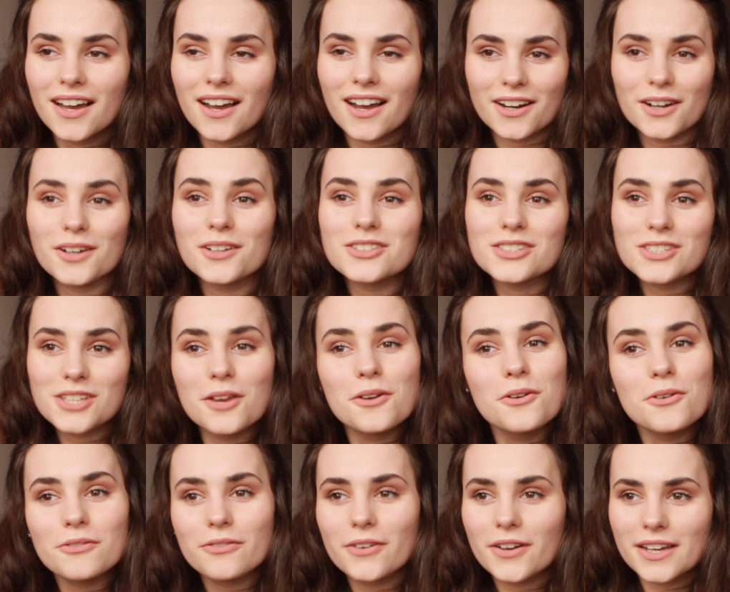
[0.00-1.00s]
I got
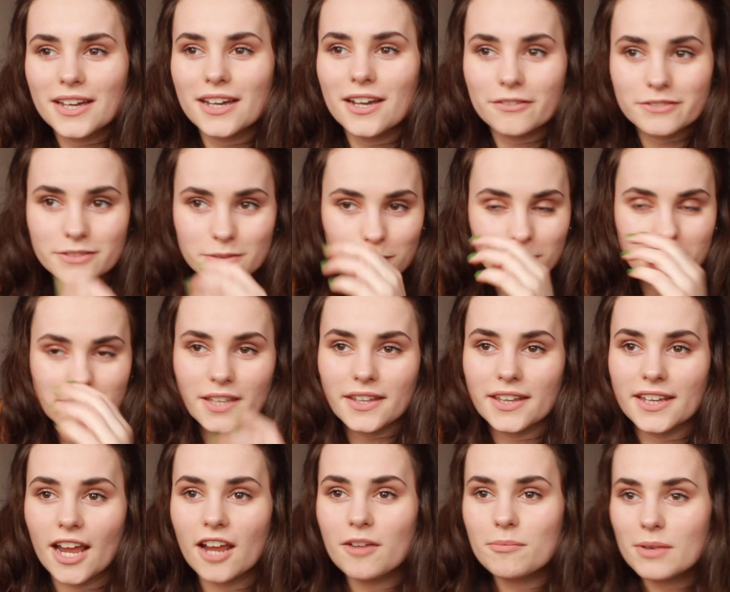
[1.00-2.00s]
too fucking comfortable. It's like
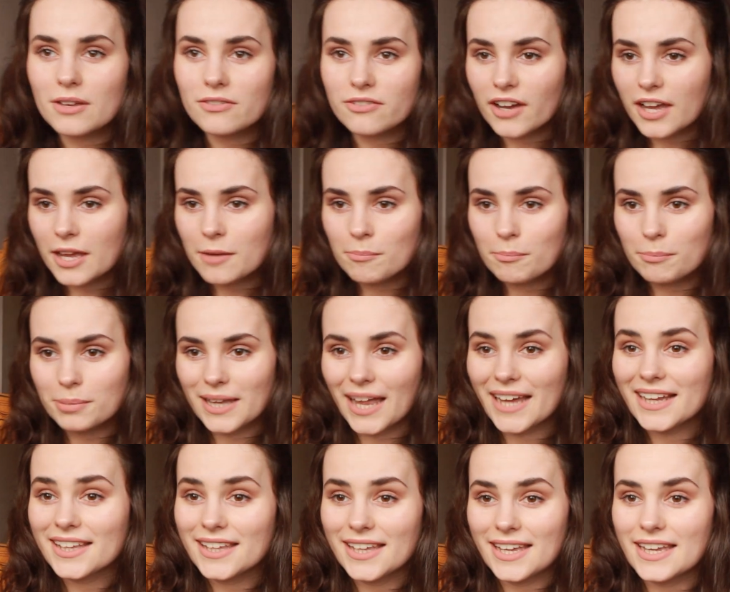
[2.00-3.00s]
they gave me a fucking
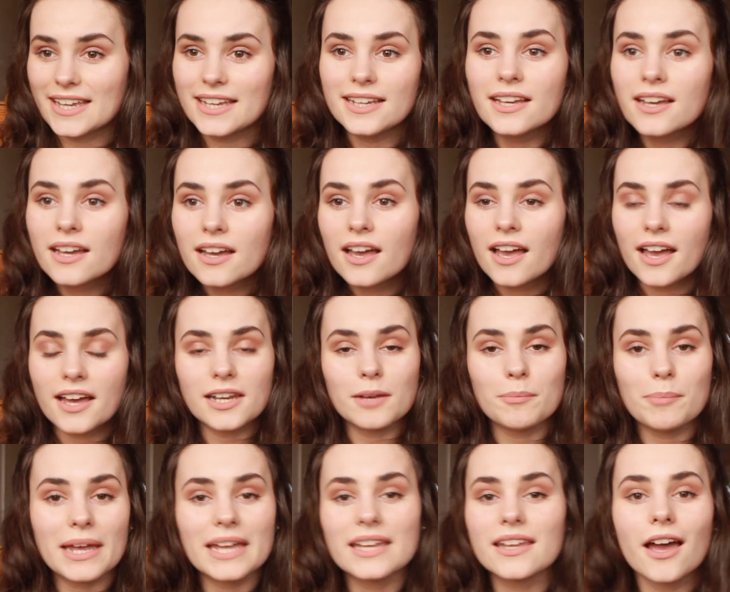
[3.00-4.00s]
blankie and a
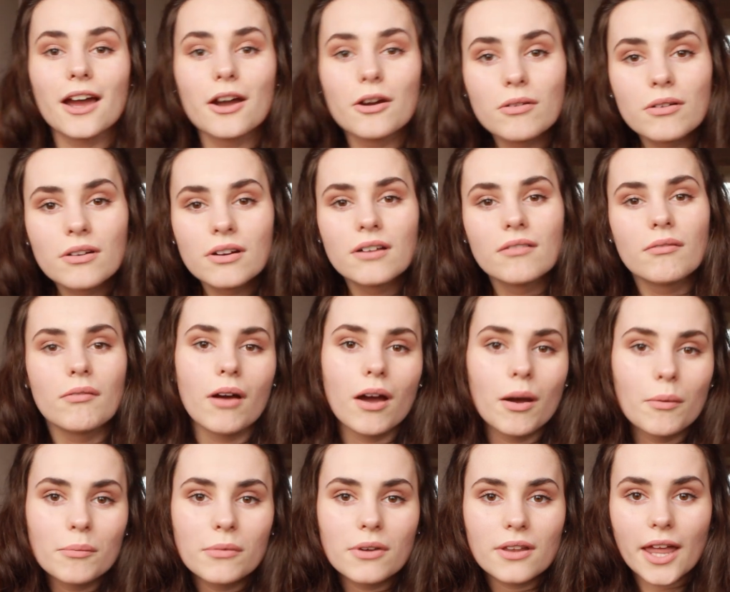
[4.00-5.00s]
pillow
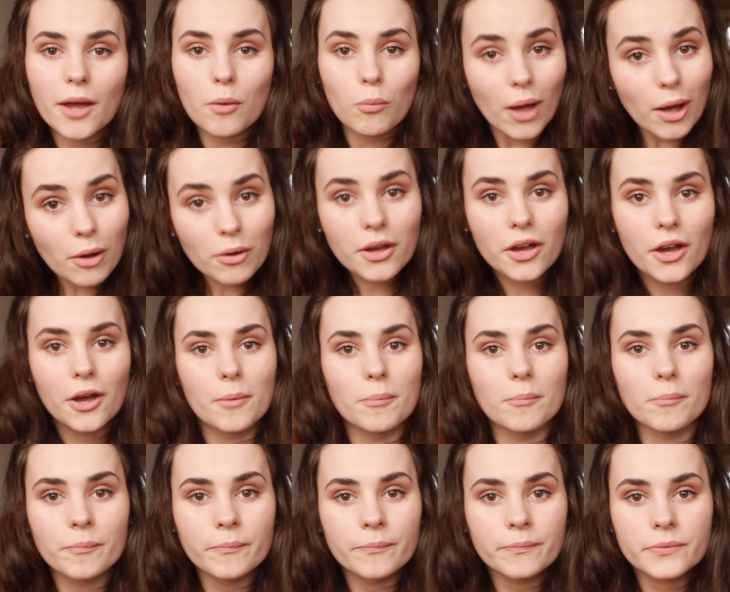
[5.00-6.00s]
and were like,
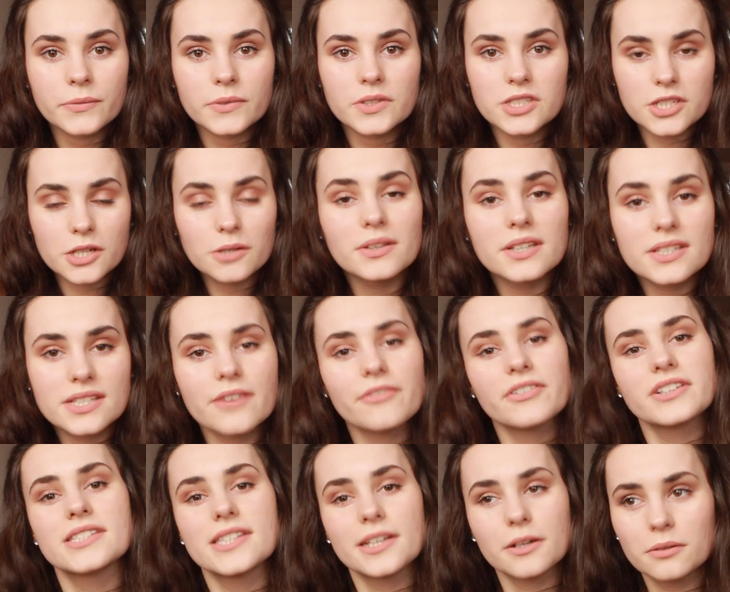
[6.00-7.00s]
welcome, do this
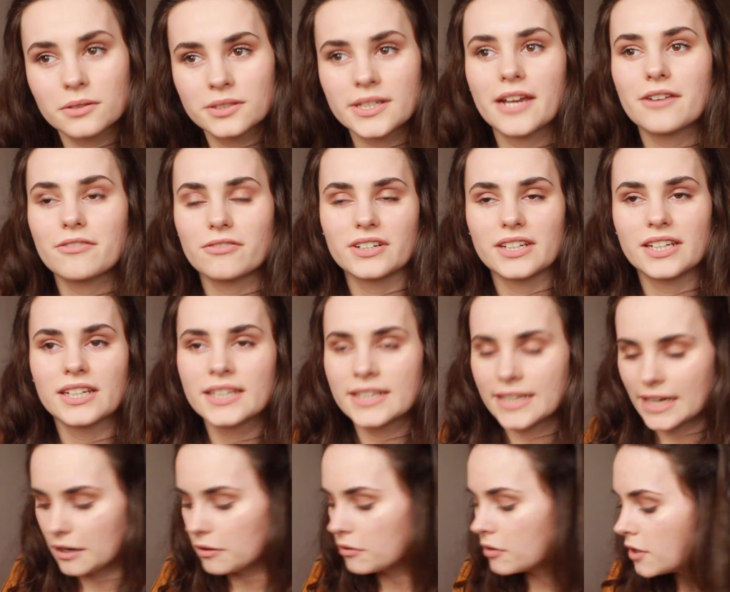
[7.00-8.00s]
every single day for a year
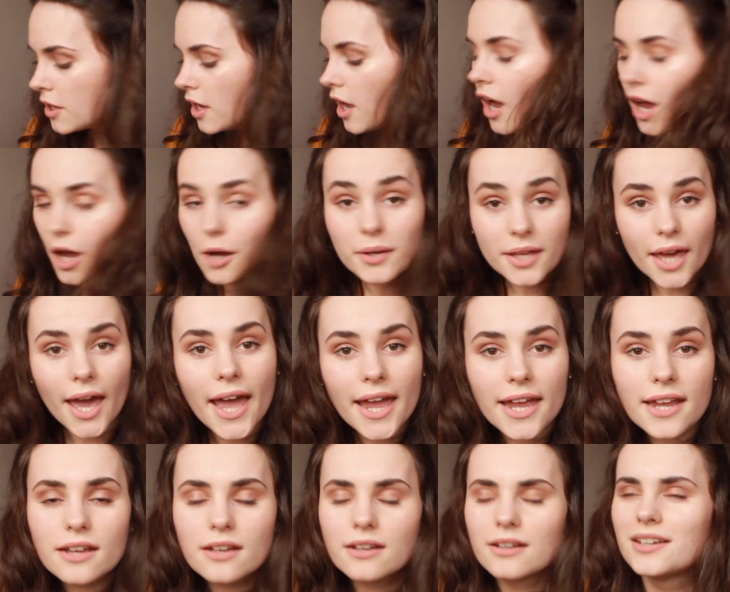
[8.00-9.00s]
now.
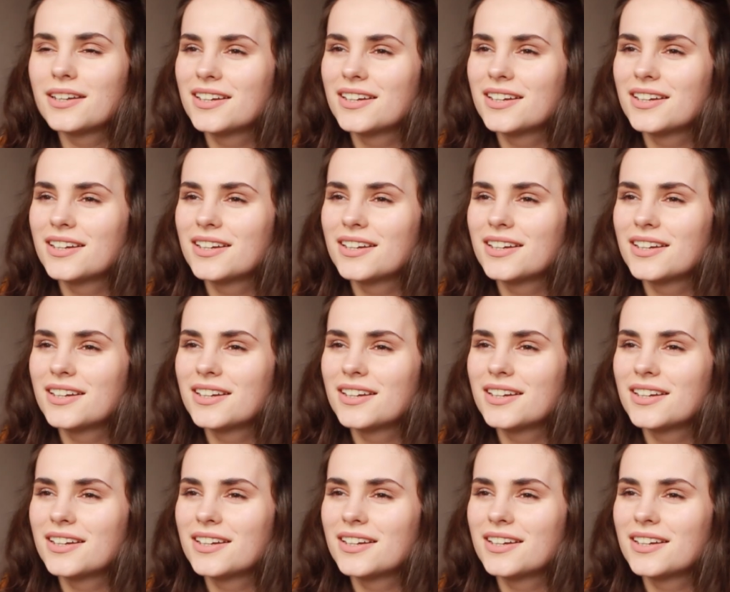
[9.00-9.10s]
Okay.